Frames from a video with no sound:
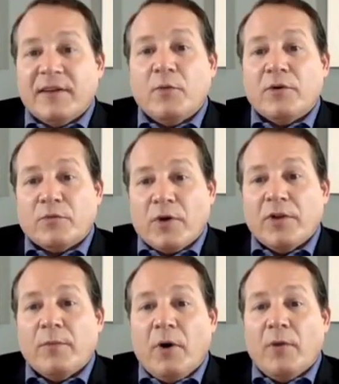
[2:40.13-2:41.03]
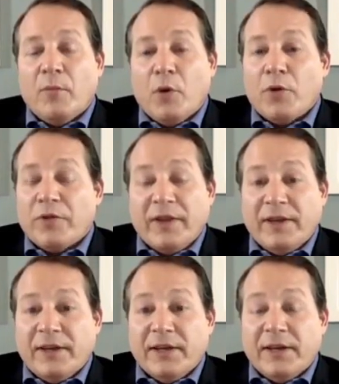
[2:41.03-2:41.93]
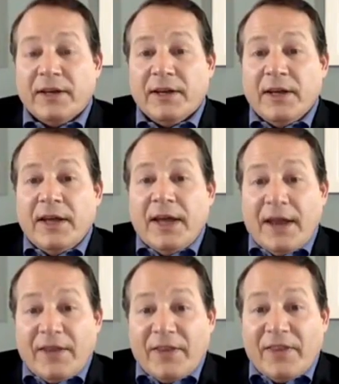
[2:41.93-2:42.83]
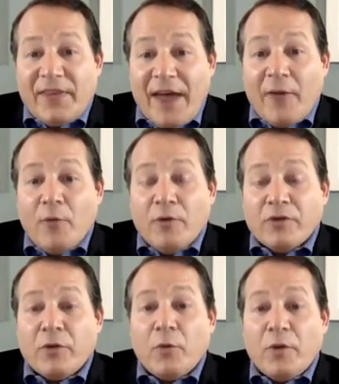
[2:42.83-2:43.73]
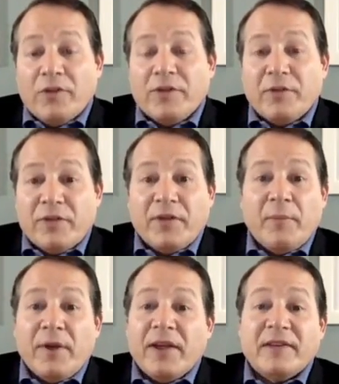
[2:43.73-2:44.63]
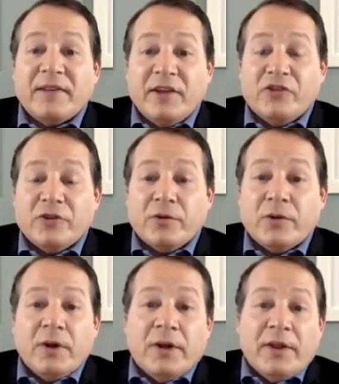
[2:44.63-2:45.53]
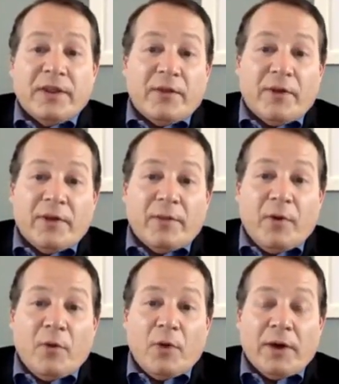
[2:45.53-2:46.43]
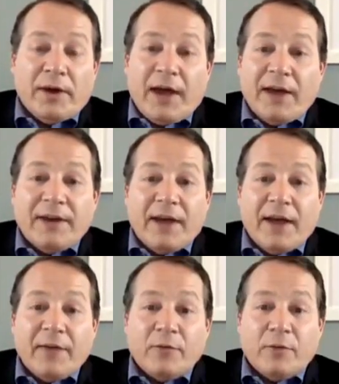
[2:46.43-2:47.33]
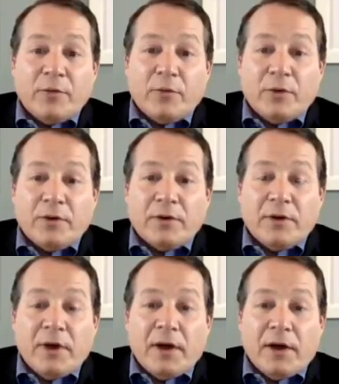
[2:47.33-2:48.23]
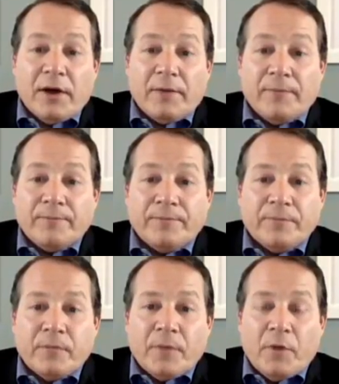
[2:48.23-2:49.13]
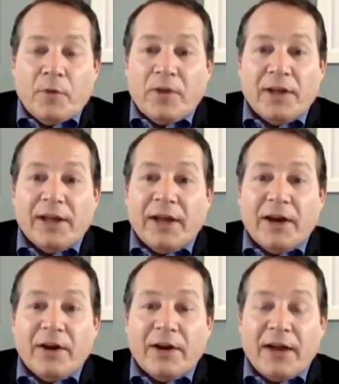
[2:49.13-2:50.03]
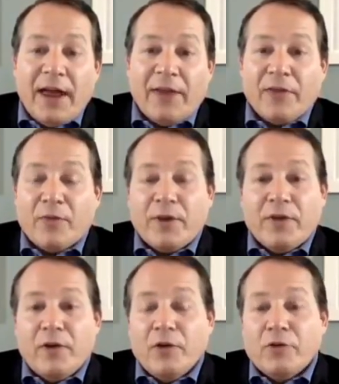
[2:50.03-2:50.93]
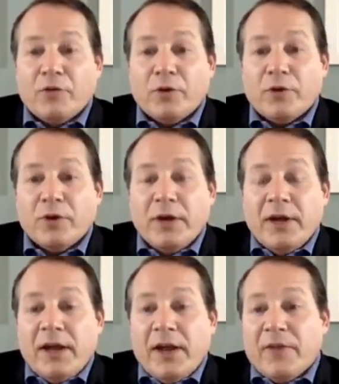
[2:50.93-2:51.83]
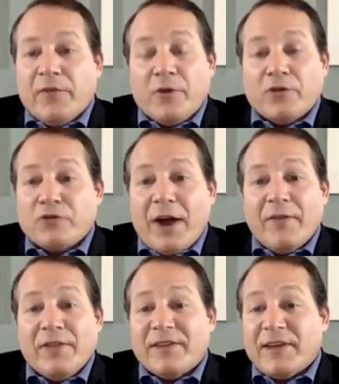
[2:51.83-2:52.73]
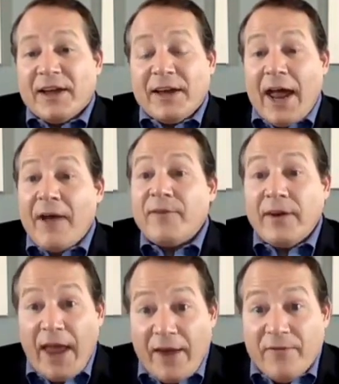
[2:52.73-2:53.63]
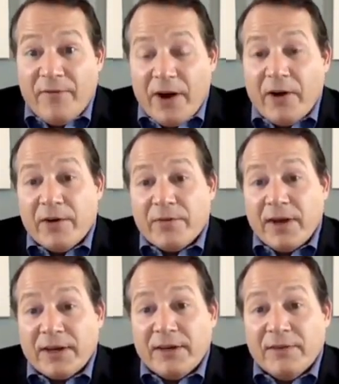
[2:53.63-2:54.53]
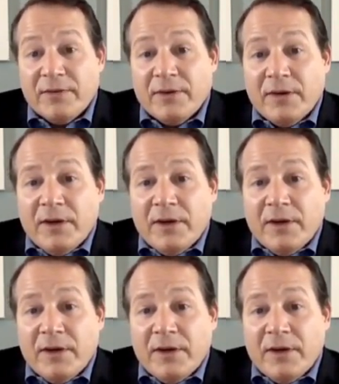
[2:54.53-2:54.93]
City would have run the ball more than they did. And I think that was was the, the biggest issue. They ran the ball what nine times with with um, with Helaire, and, and three of those were yeah. in the first drive of the second half and, and very effective.